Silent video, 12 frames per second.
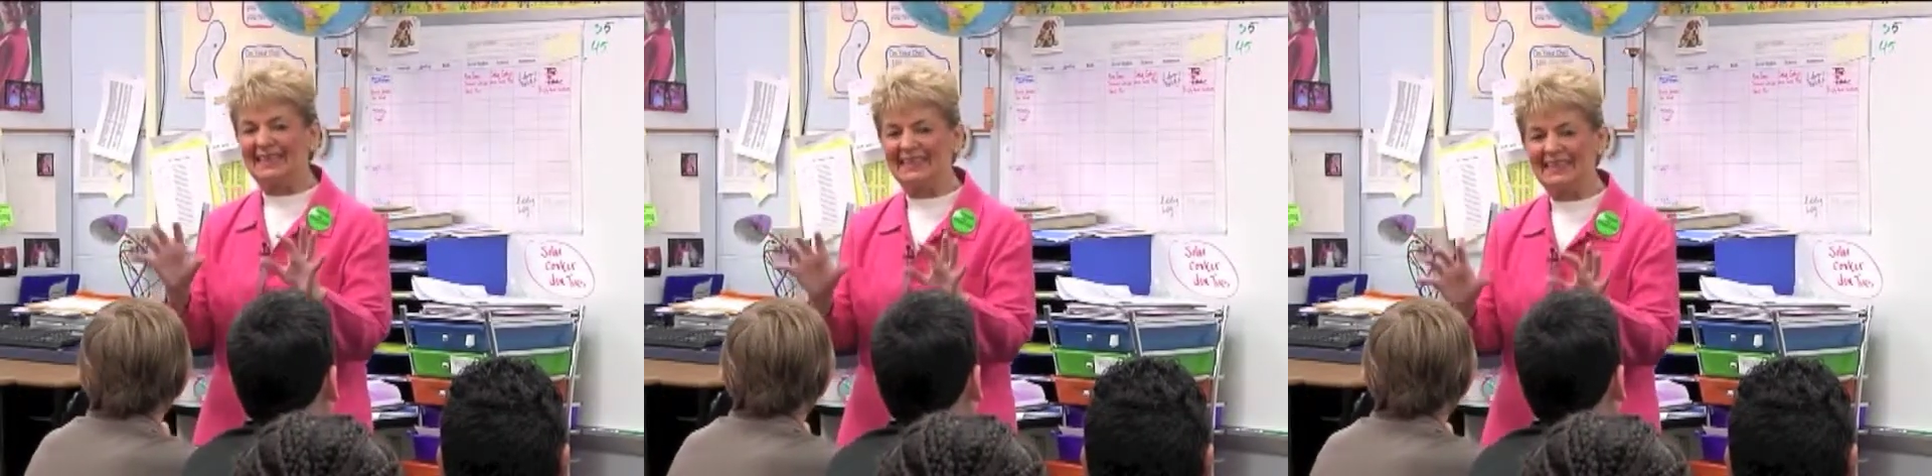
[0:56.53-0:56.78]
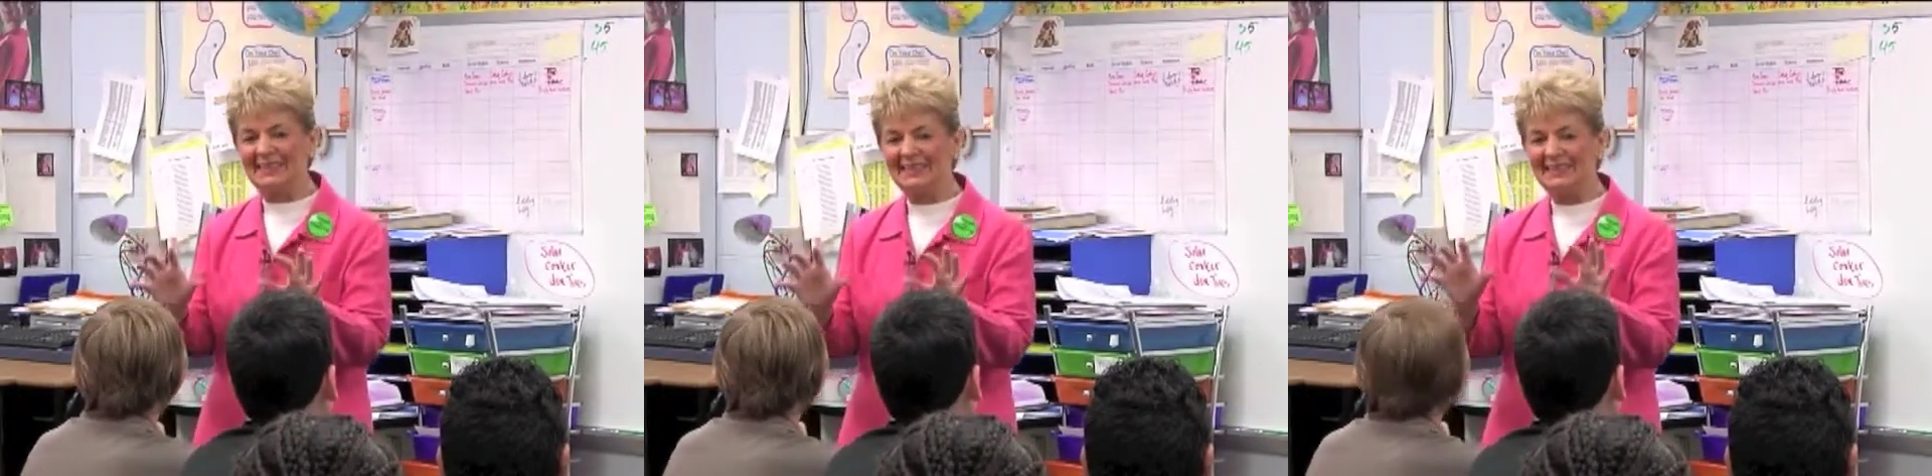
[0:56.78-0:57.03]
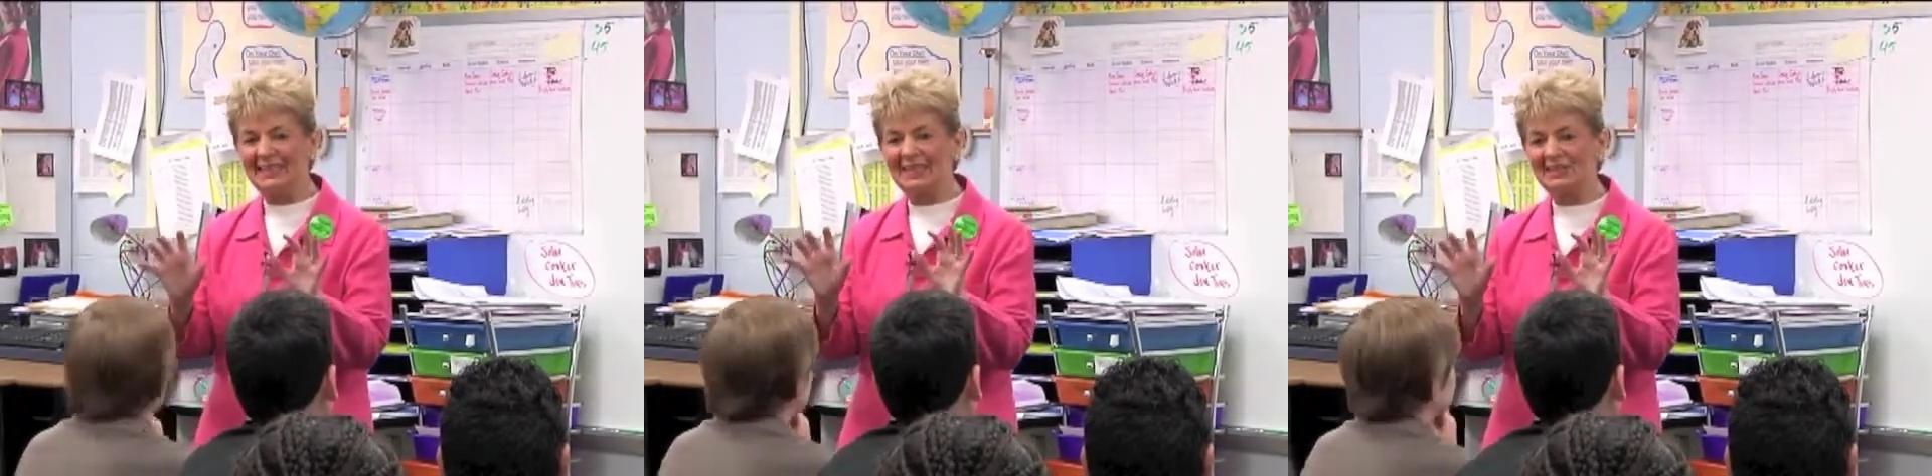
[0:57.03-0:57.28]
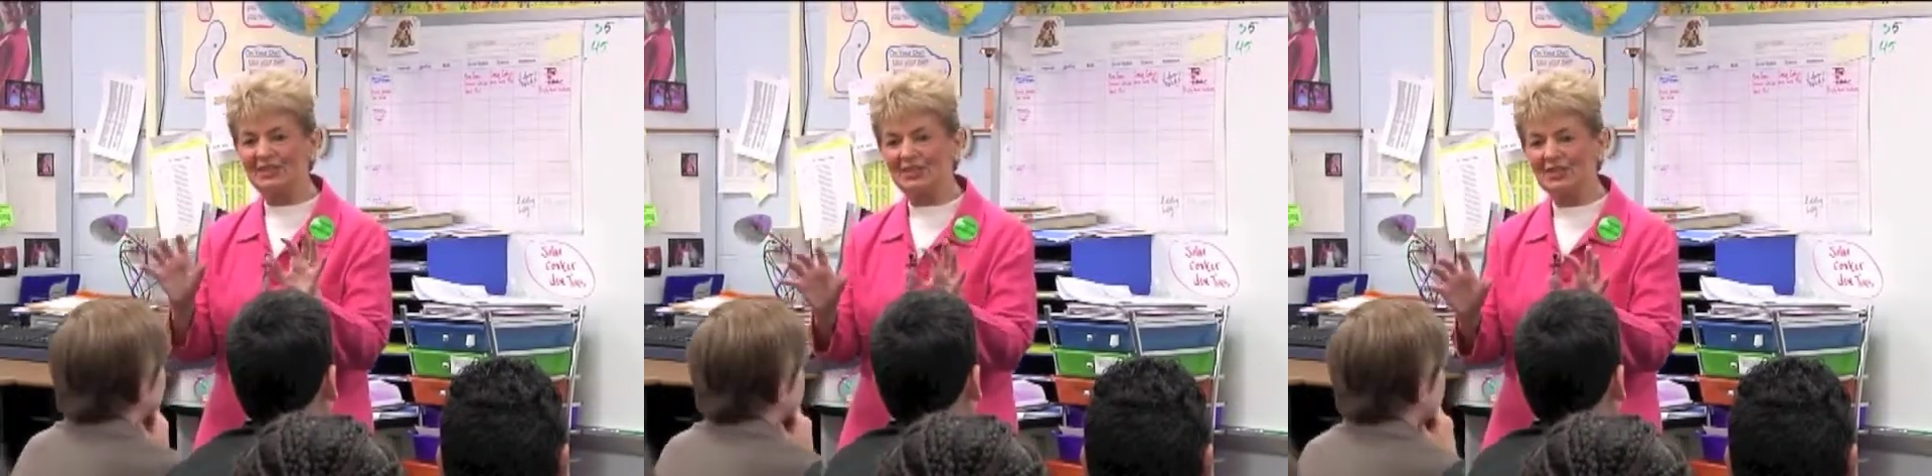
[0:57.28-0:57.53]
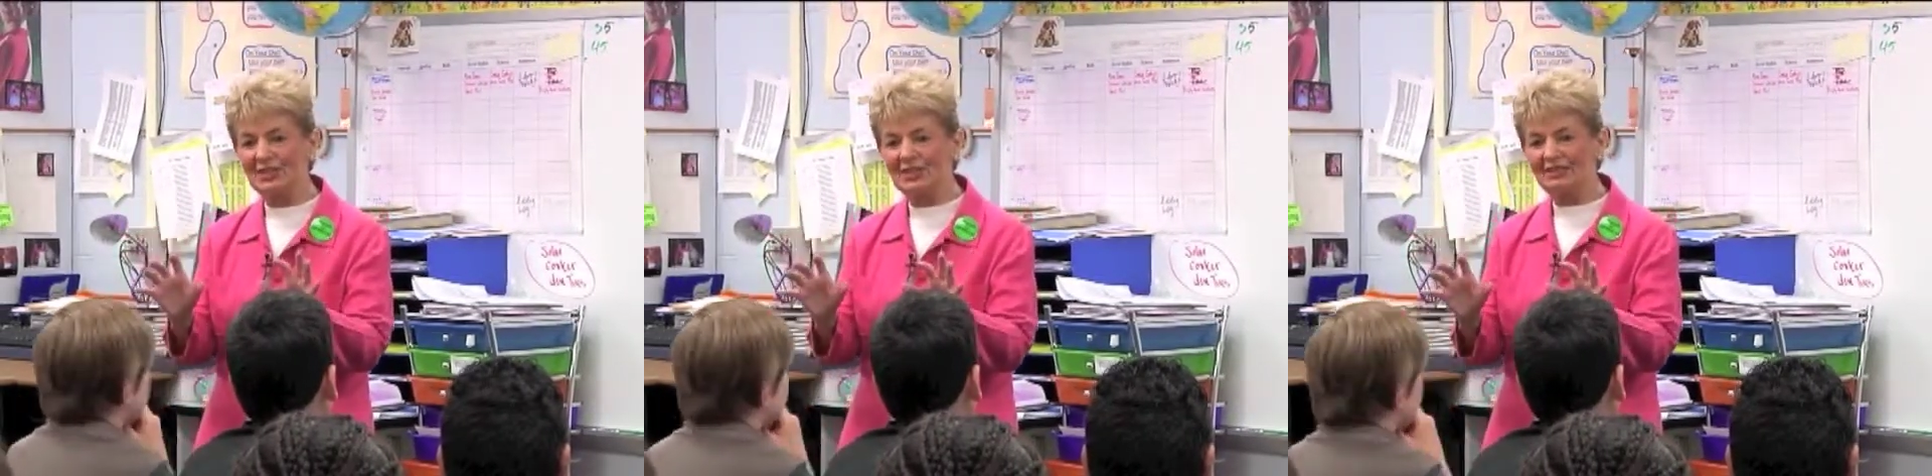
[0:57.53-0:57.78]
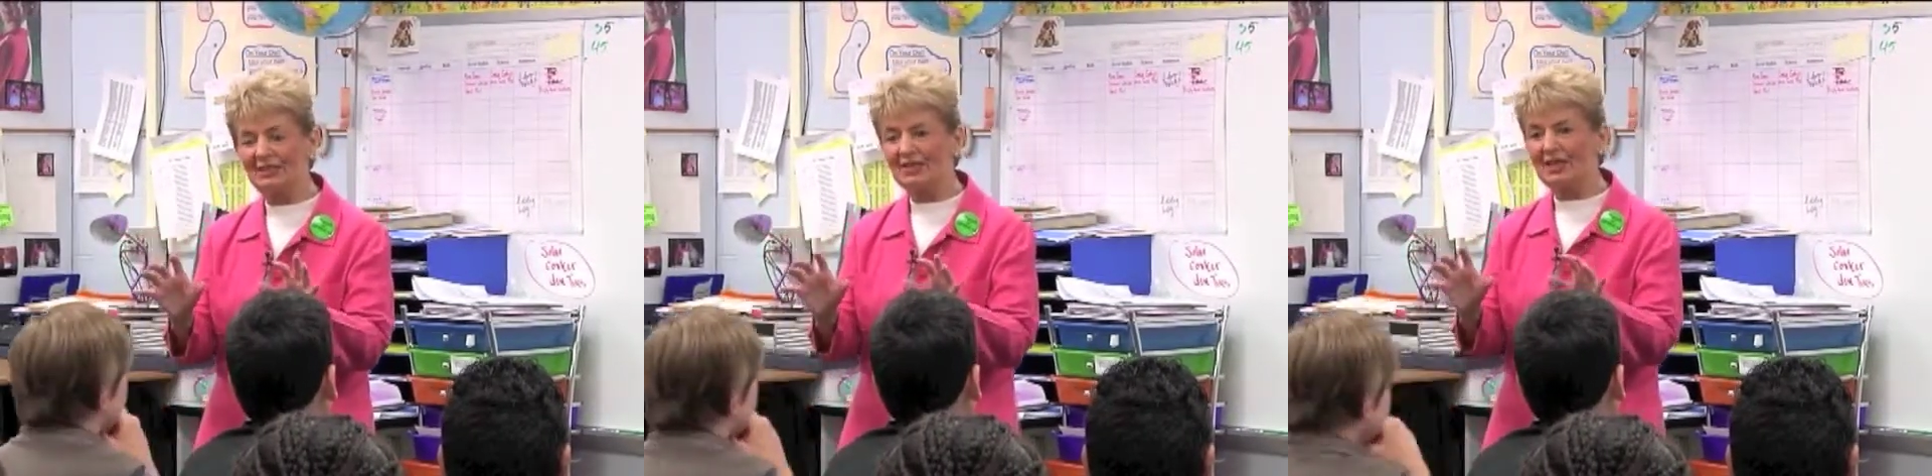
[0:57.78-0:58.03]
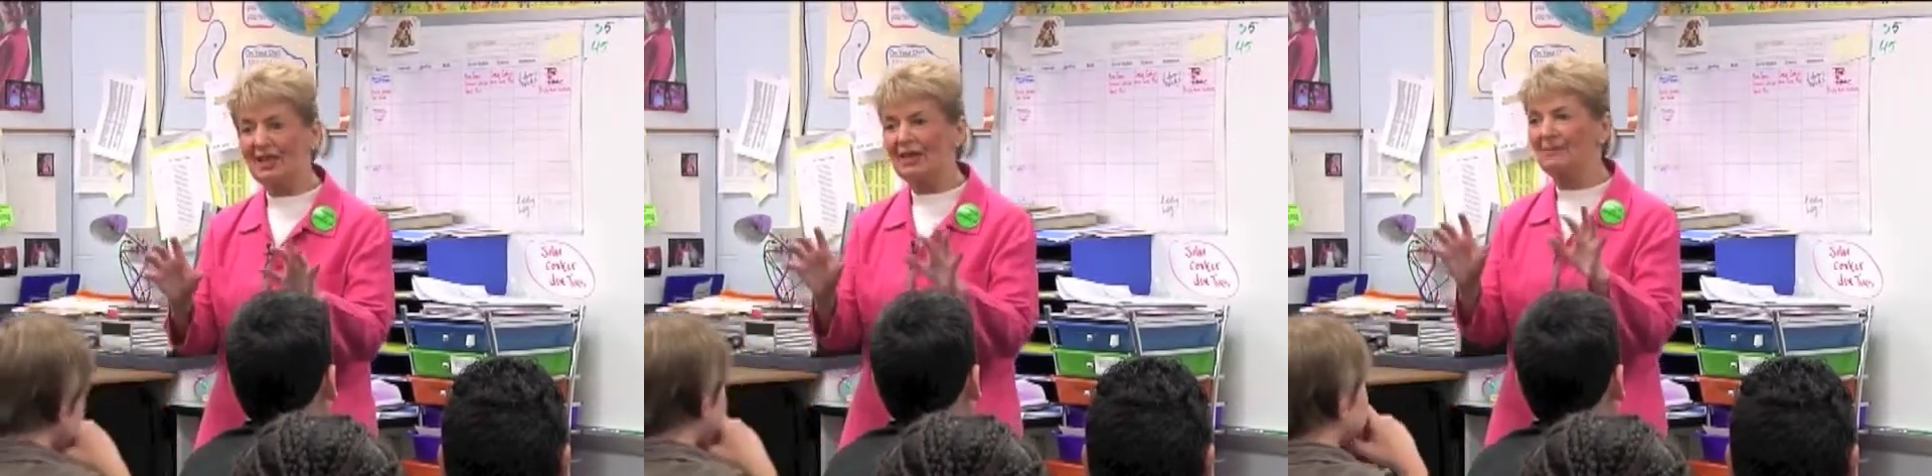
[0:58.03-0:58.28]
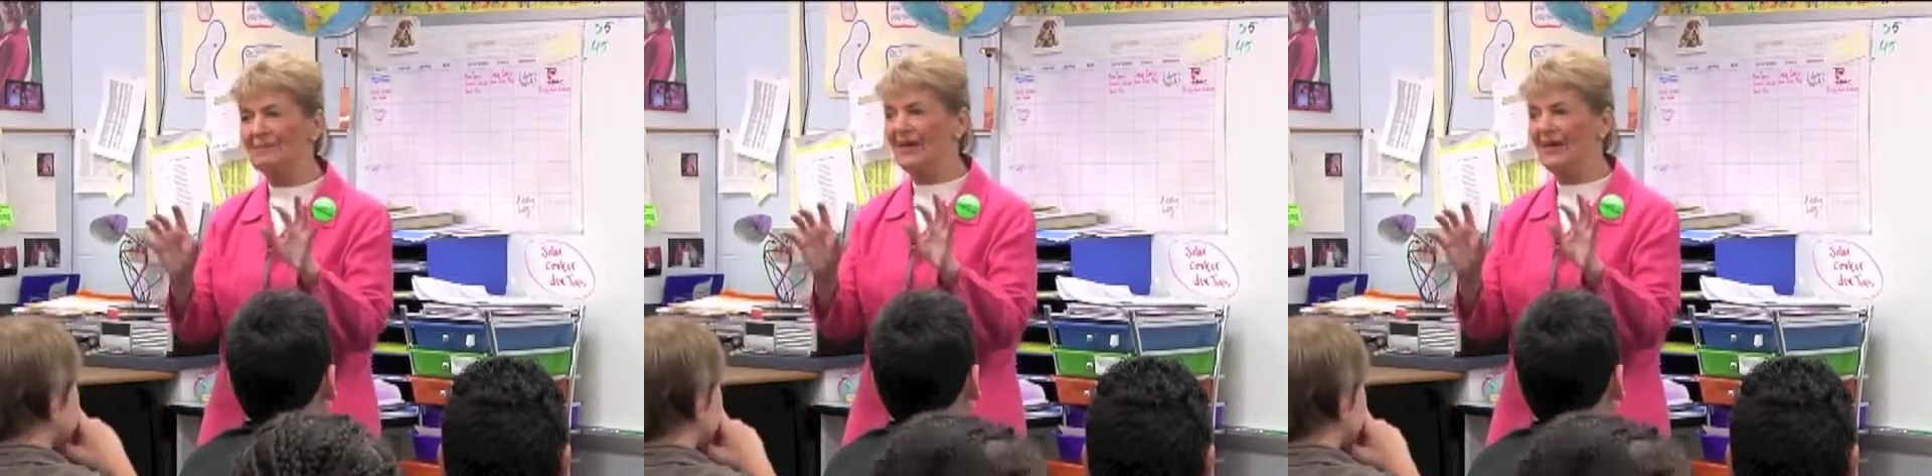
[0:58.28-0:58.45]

this is such a